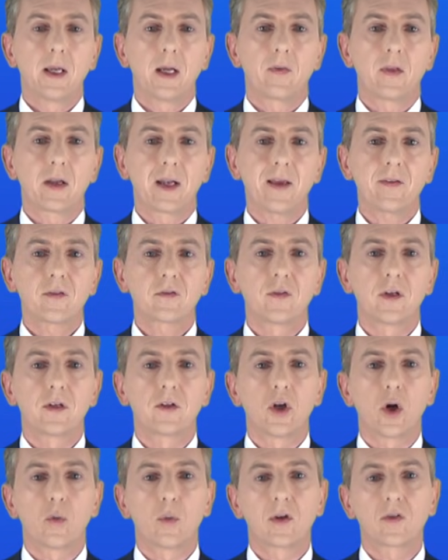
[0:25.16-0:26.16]
In the last
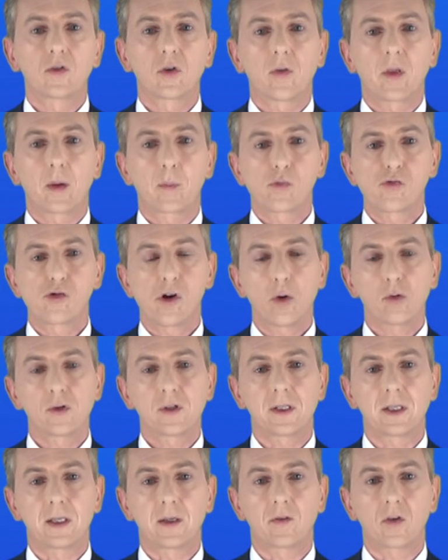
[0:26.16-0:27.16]
video, we saw that
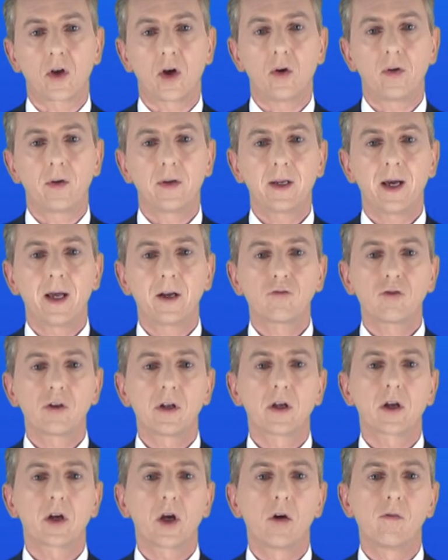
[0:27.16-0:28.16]
proteins are naturally
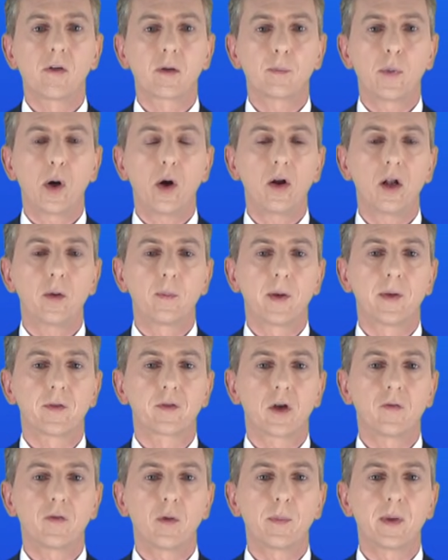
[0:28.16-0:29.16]
occurring polymers
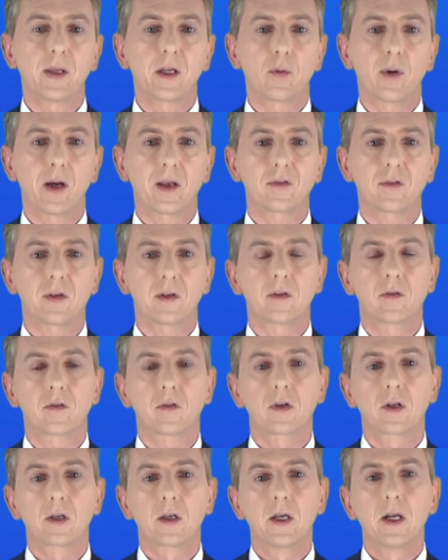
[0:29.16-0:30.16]
of amino
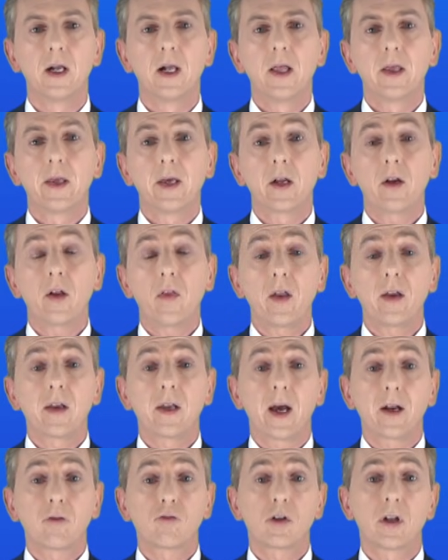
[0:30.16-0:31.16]
acids. Another
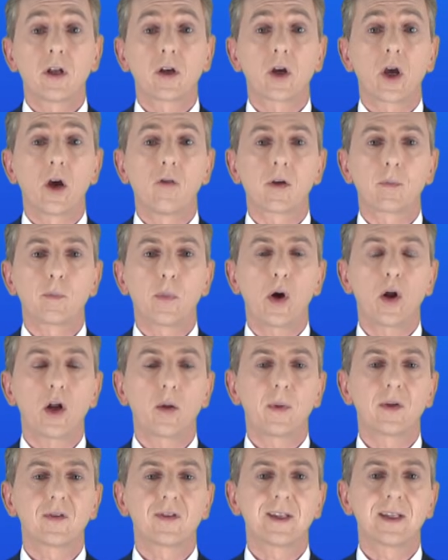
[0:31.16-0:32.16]
naturally occurring
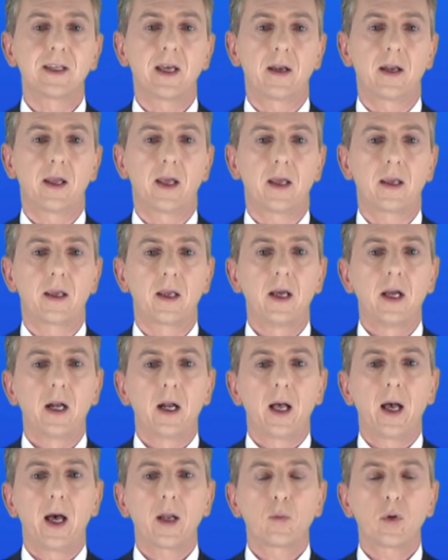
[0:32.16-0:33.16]
polymer is DNA,
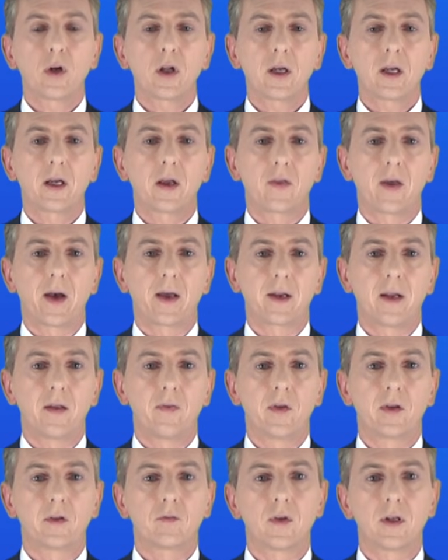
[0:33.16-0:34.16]
and we're looking at that in
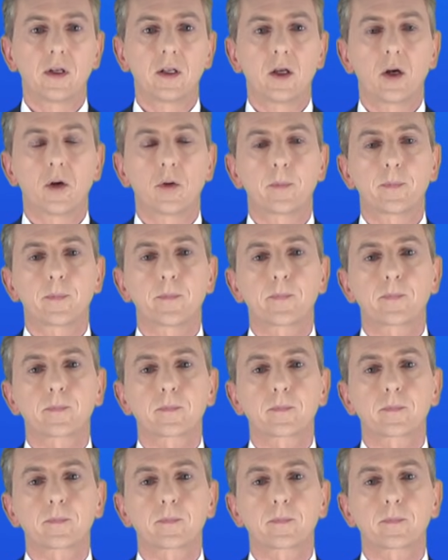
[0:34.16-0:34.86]
this video.